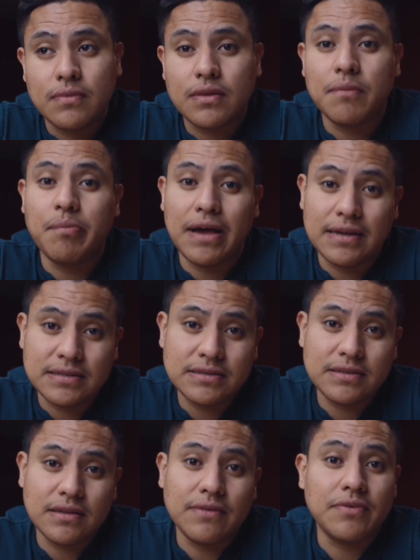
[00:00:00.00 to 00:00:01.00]
the best
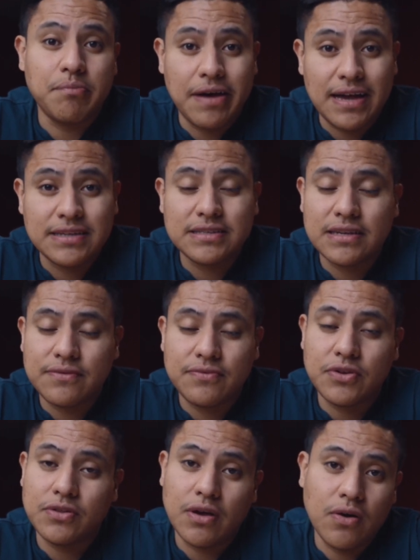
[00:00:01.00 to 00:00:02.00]
of the best. If
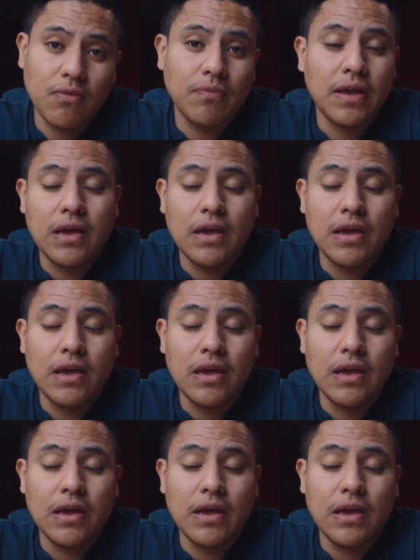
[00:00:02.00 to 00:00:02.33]
you don't,